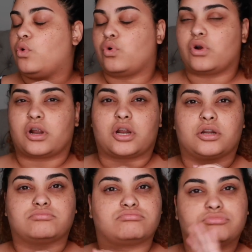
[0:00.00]

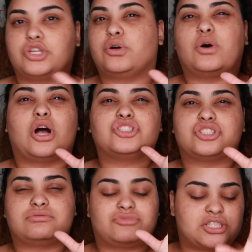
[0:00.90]
or, you know,
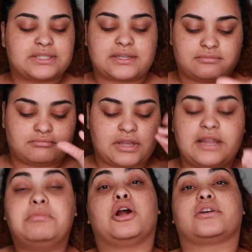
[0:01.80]
on just
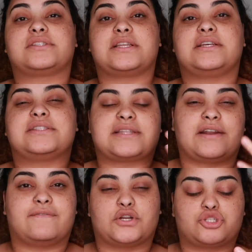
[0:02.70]
in person
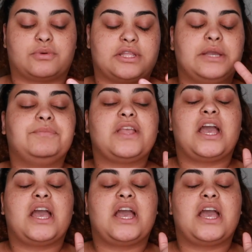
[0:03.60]
instead of virtually,